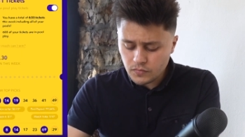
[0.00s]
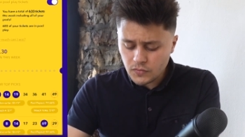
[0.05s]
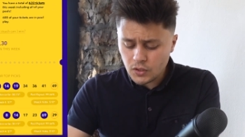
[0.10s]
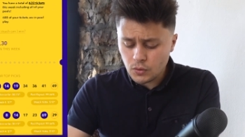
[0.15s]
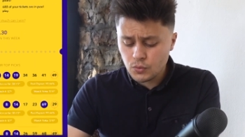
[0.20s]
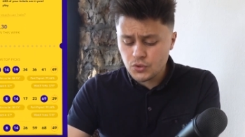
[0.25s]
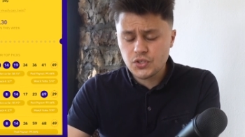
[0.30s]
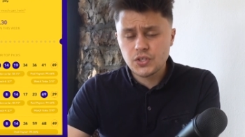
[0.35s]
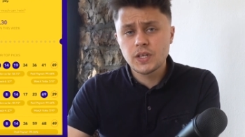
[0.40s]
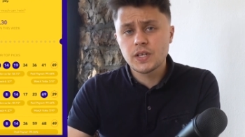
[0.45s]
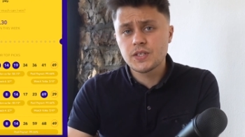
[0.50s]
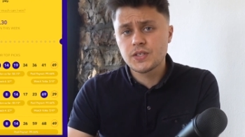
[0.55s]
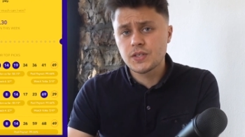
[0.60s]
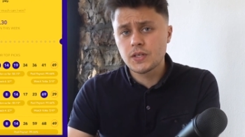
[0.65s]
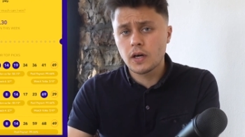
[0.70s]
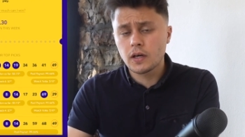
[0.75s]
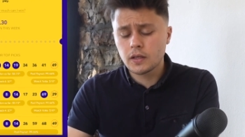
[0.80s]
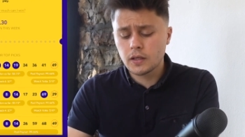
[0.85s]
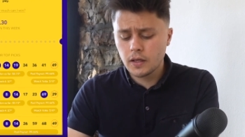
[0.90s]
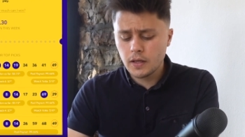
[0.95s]
which does
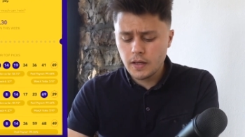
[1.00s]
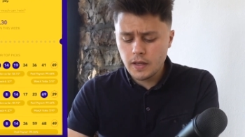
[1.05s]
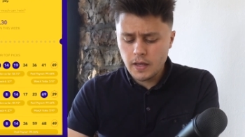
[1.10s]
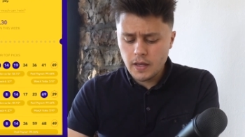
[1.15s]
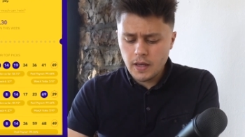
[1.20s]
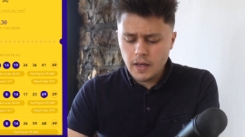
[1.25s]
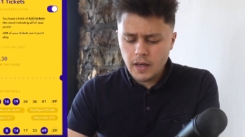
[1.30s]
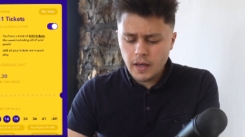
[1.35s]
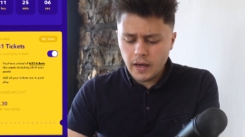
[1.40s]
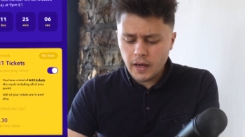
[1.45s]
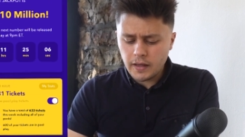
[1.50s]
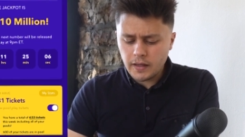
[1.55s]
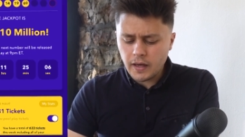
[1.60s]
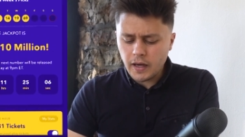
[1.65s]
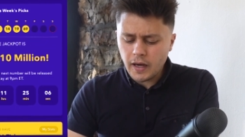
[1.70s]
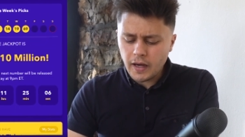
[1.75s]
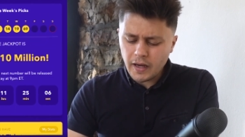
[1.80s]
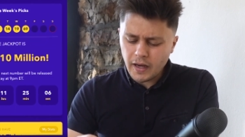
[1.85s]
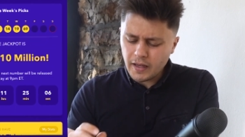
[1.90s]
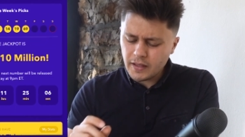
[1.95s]
suck. And
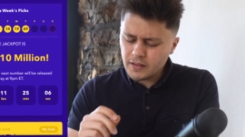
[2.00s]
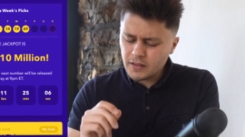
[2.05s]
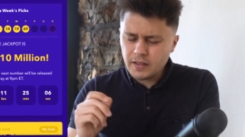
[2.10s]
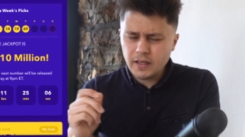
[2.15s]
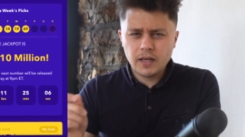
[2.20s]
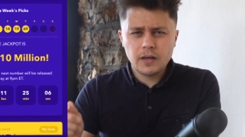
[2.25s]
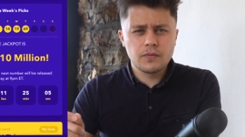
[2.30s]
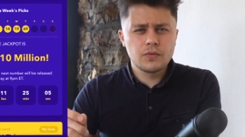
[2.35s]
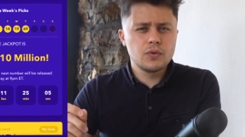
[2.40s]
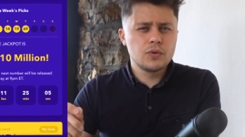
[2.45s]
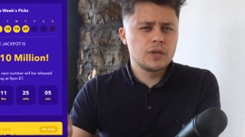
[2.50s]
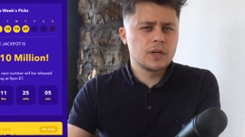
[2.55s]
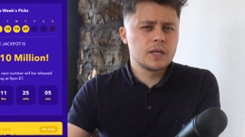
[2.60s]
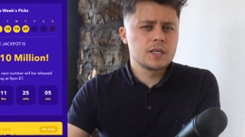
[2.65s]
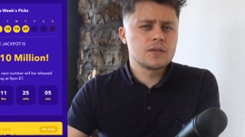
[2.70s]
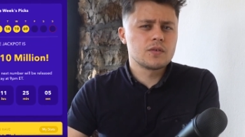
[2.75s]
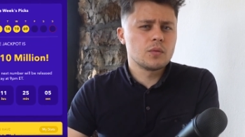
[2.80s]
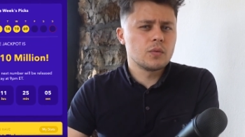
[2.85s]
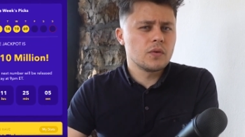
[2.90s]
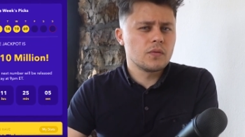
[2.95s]
I did get a few tickets
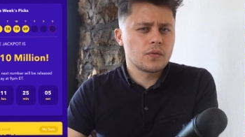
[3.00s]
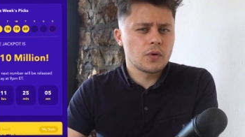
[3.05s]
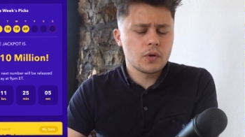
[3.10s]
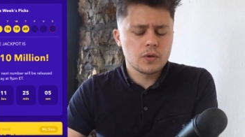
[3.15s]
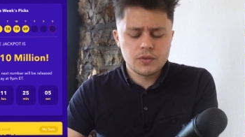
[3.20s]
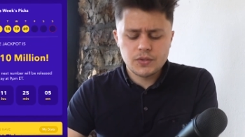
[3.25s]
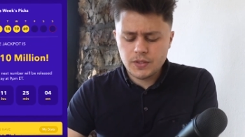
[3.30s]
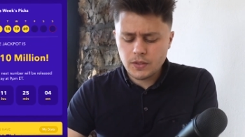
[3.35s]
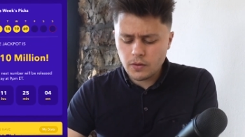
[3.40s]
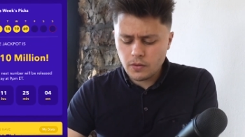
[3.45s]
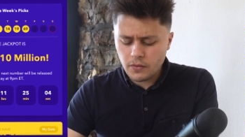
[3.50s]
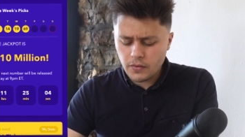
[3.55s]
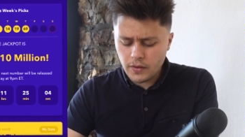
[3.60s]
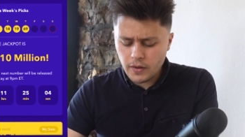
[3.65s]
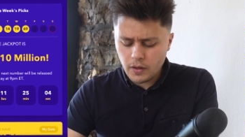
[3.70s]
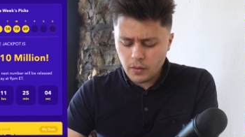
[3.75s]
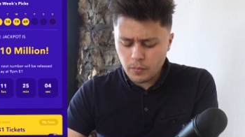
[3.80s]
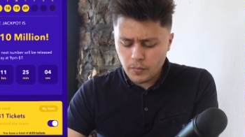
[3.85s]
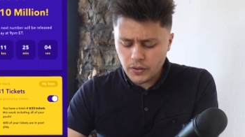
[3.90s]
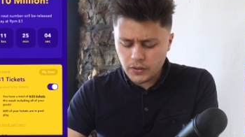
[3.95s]
from referrals here or
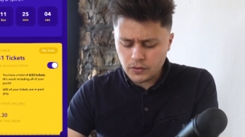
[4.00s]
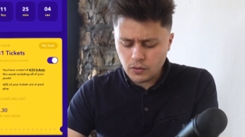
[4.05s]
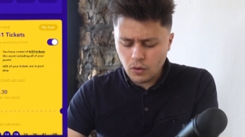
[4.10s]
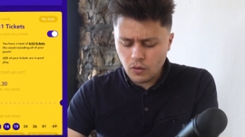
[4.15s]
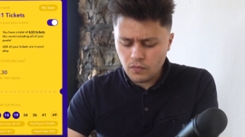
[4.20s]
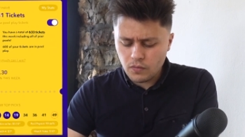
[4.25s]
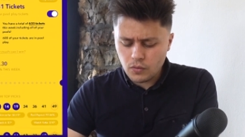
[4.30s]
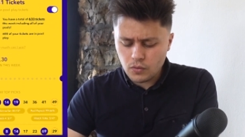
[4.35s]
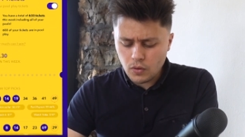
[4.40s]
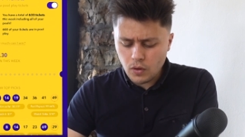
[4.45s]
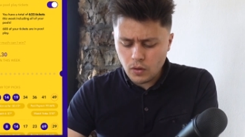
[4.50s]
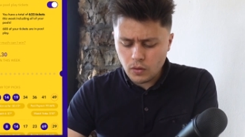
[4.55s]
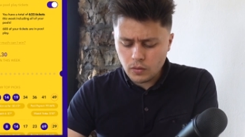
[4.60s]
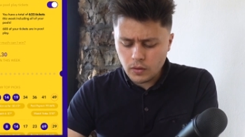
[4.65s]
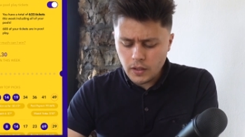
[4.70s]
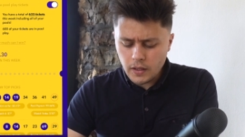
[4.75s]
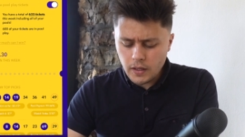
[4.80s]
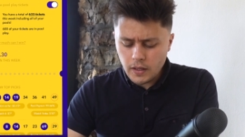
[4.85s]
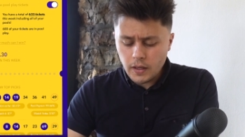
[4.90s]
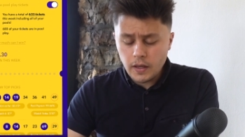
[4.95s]
there, but
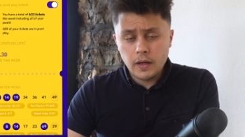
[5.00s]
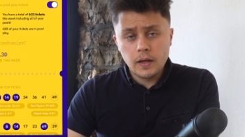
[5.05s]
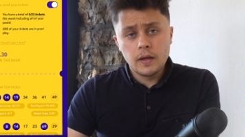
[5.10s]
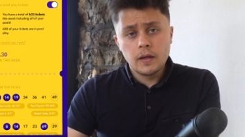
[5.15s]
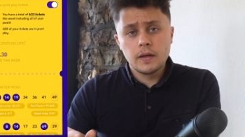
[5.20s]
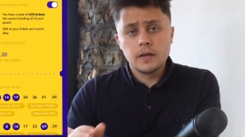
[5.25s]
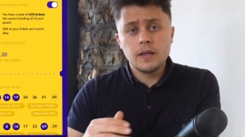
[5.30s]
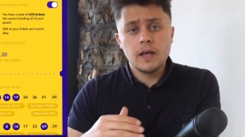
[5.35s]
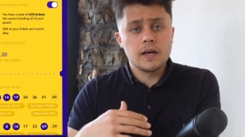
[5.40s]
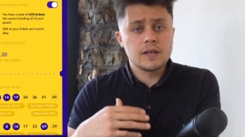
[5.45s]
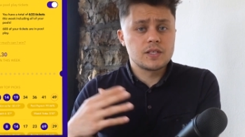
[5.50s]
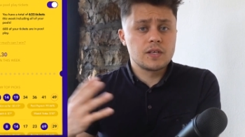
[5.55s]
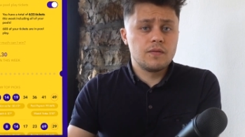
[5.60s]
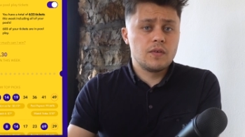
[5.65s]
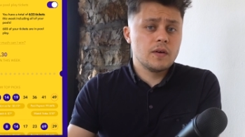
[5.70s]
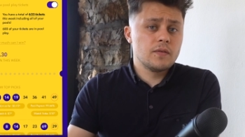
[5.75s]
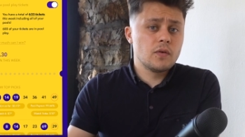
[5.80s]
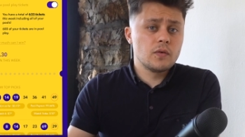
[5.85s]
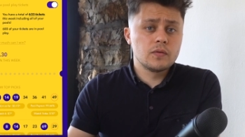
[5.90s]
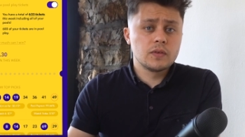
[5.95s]
overall, yes, if you
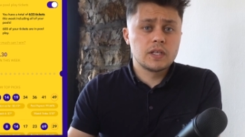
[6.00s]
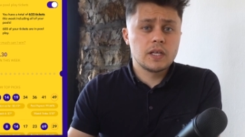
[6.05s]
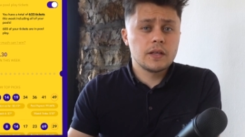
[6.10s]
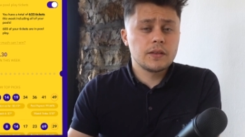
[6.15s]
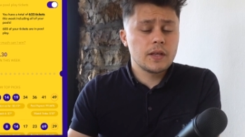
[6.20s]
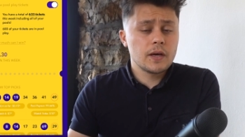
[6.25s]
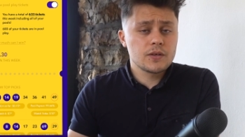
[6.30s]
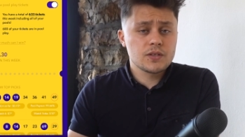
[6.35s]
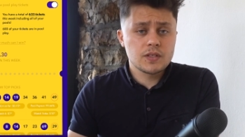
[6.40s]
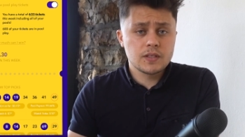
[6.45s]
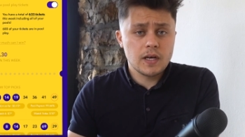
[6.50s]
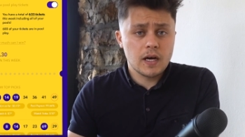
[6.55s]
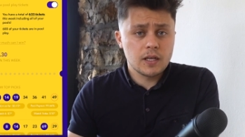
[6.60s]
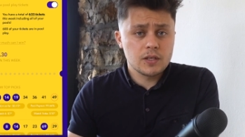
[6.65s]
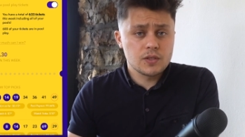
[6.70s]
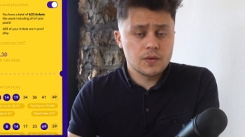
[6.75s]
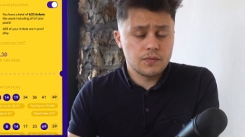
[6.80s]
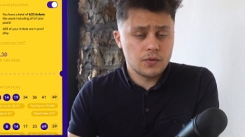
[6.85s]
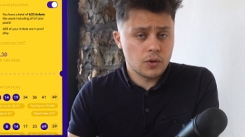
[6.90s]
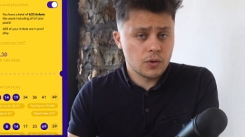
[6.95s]
have over
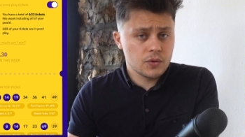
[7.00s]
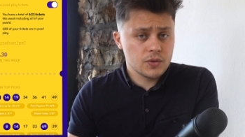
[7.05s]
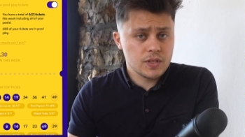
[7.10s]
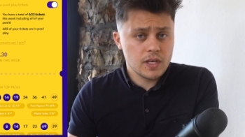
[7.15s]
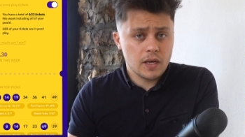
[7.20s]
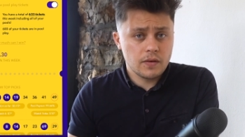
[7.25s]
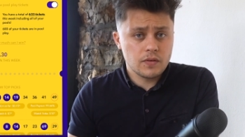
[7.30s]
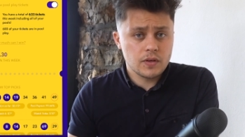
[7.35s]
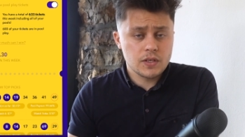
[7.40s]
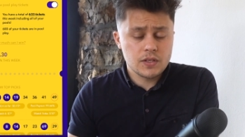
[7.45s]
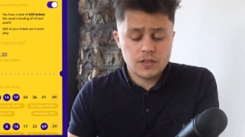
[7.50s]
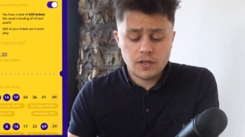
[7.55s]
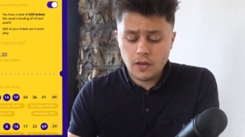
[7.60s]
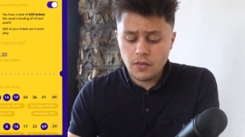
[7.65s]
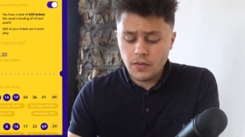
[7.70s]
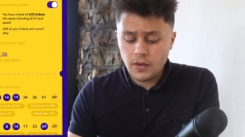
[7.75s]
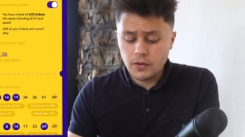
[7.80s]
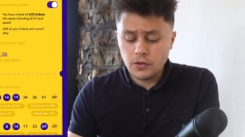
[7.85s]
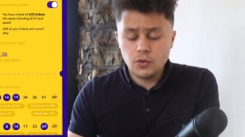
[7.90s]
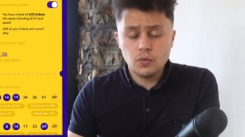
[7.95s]
$10,000 of Yotta Savings,
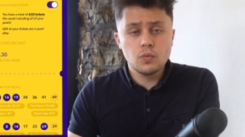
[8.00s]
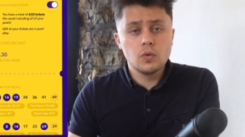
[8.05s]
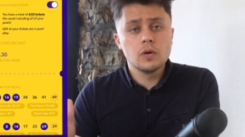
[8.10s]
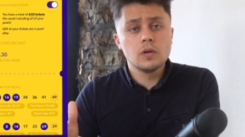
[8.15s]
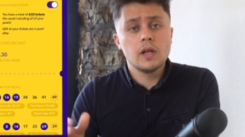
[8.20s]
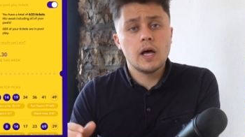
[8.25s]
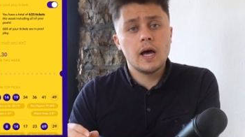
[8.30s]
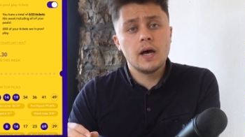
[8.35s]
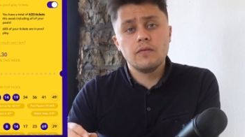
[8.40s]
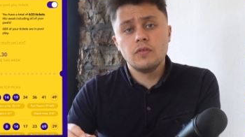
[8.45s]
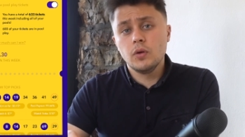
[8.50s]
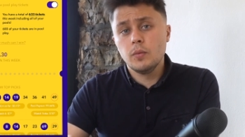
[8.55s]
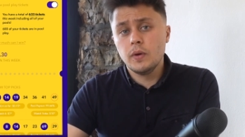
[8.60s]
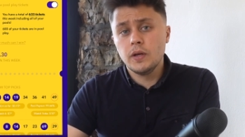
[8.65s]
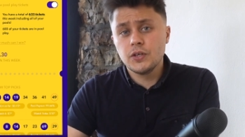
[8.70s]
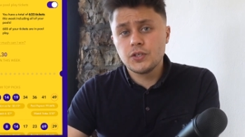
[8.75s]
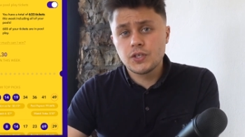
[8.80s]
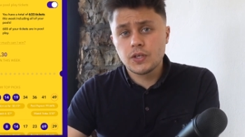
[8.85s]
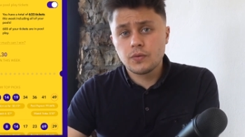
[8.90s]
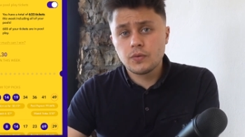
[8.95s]
then you will have
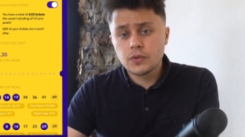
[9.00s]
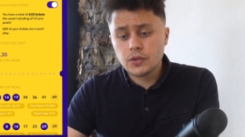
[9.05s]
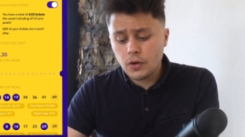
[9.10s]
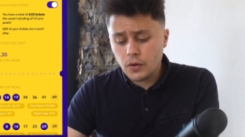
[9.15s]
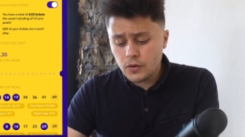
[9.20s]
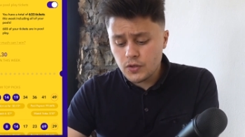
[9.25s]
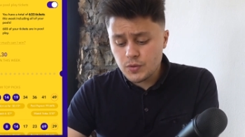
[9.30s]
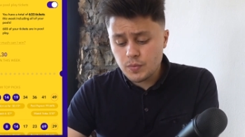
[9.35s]
diminishing returns.